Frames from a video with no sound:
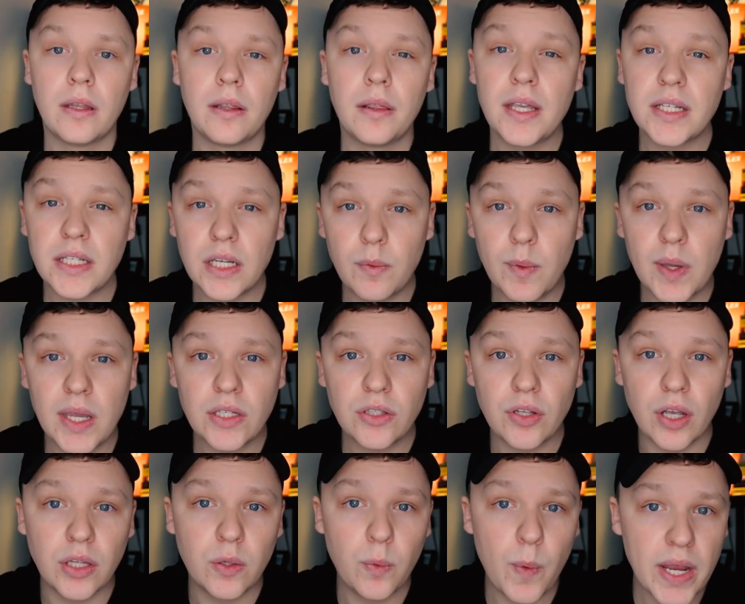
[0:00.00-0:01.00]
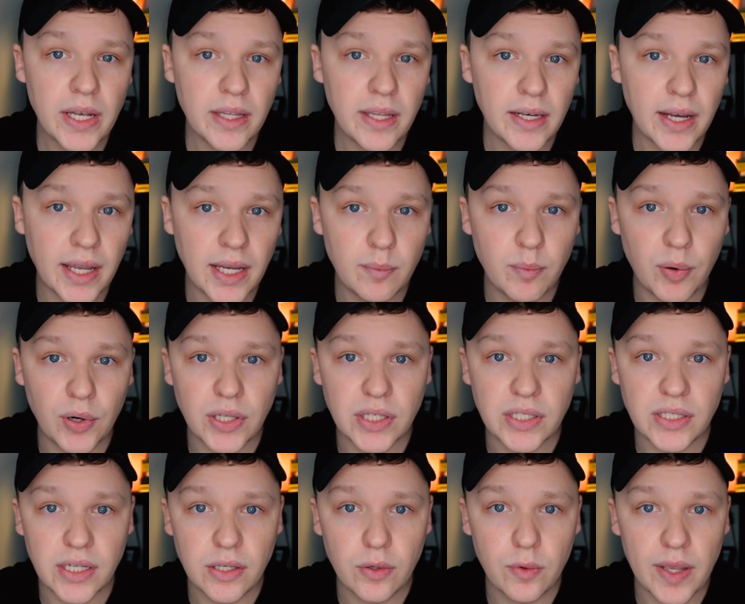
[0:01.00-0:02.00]
This equates to a
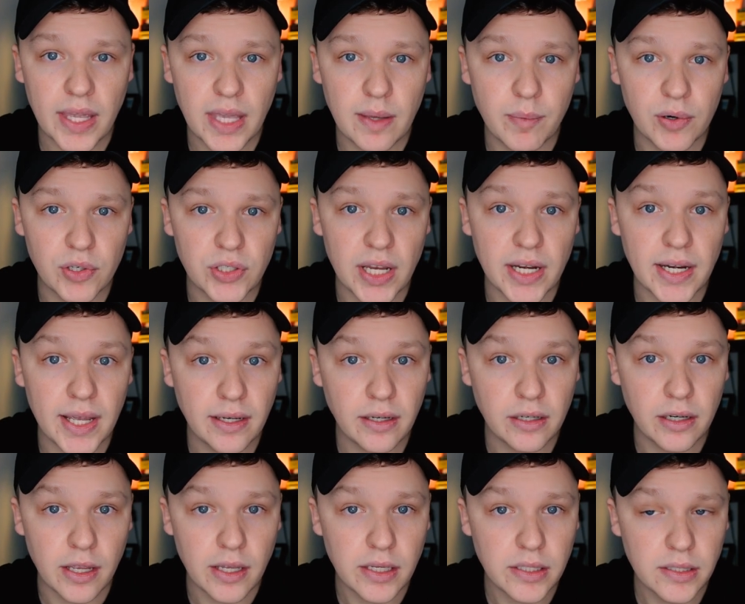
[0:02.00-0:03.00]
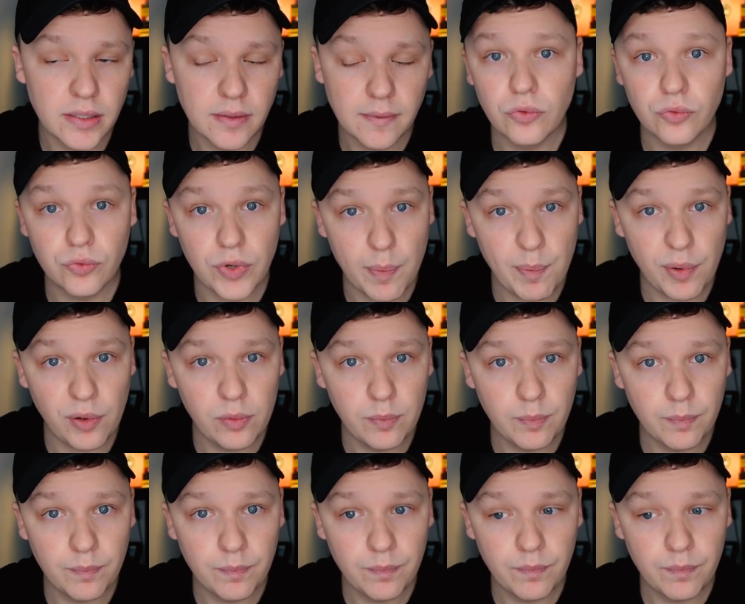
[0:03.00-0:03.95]
29.08% increase. Ripple